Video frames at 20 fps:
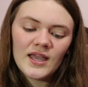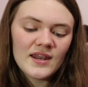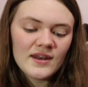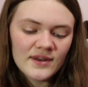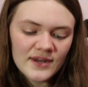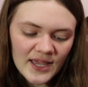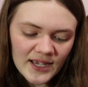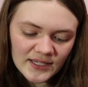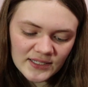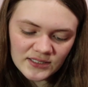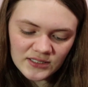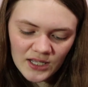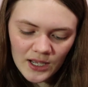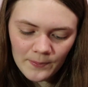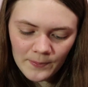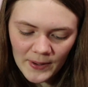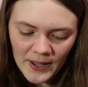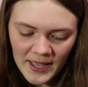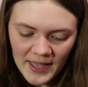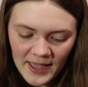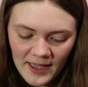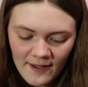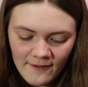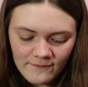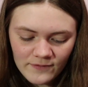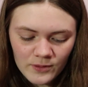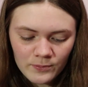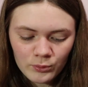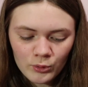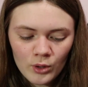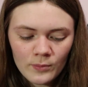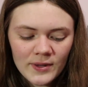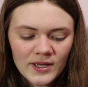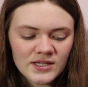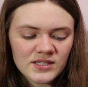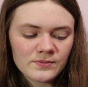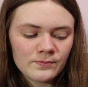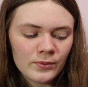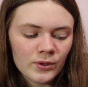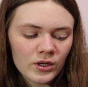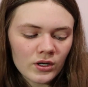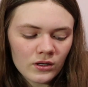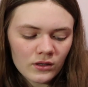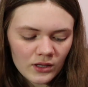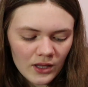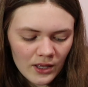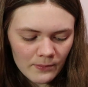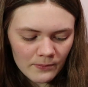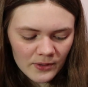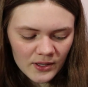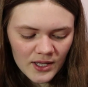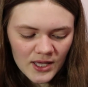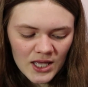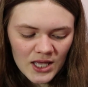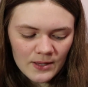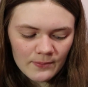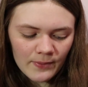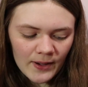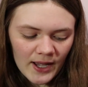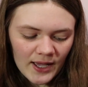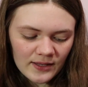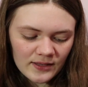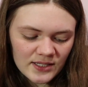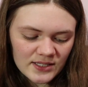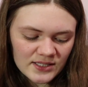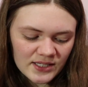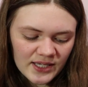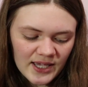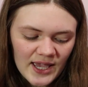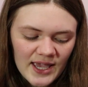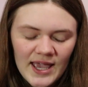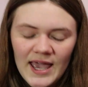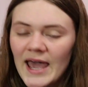Next up, I have The Bromance Book Club by Lisa K.